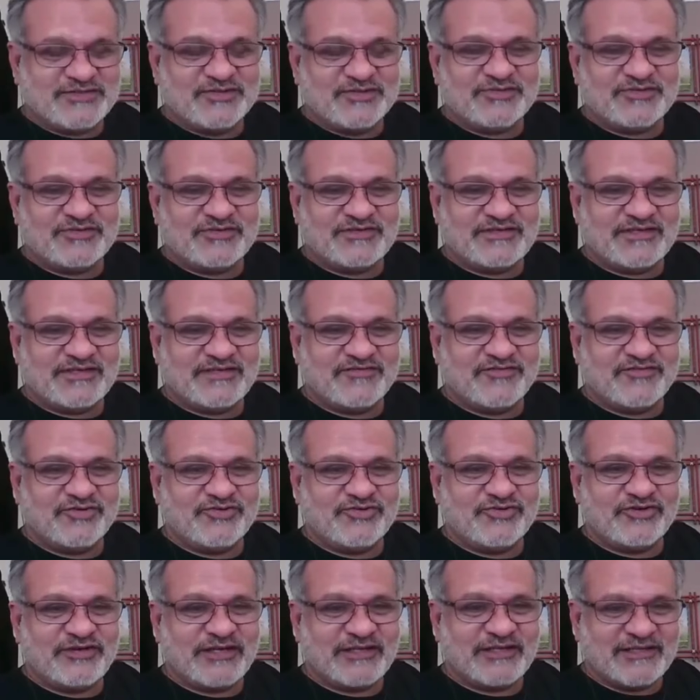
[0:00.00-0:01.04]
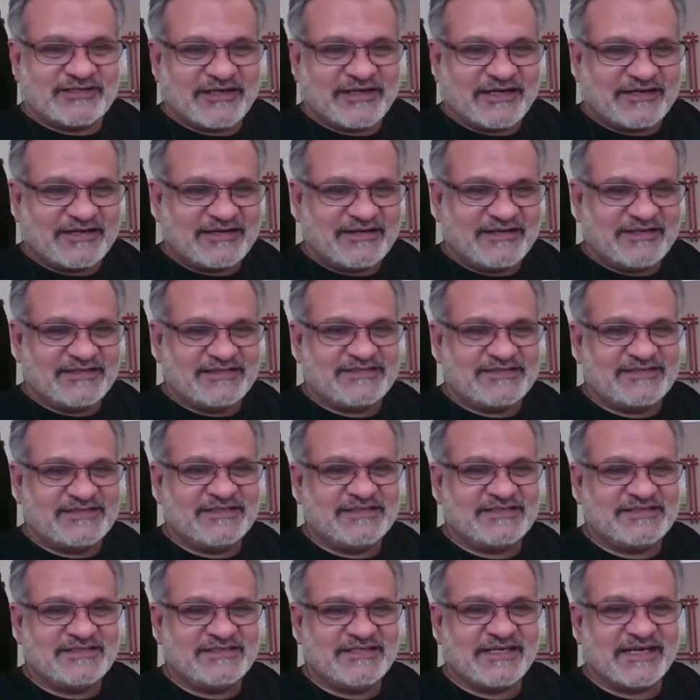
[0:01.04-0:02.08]
So if you look at the title, it's
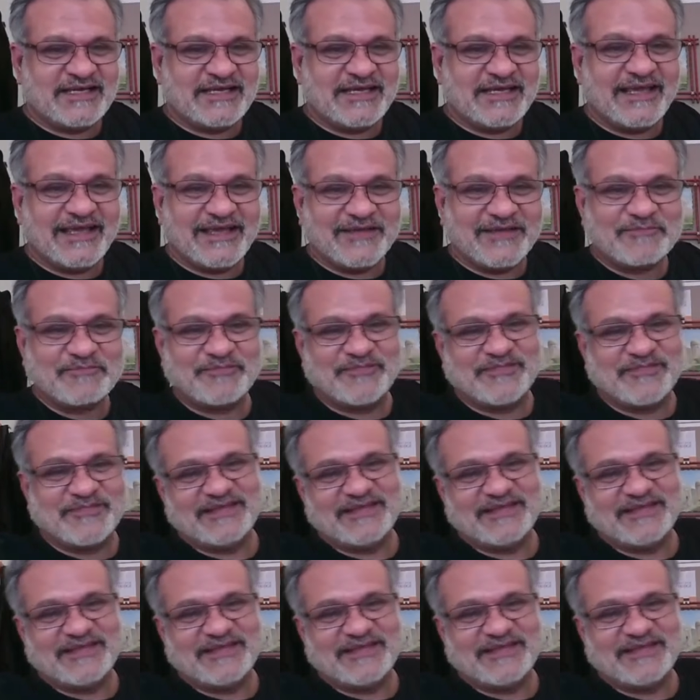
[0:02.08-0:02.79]
CCIA.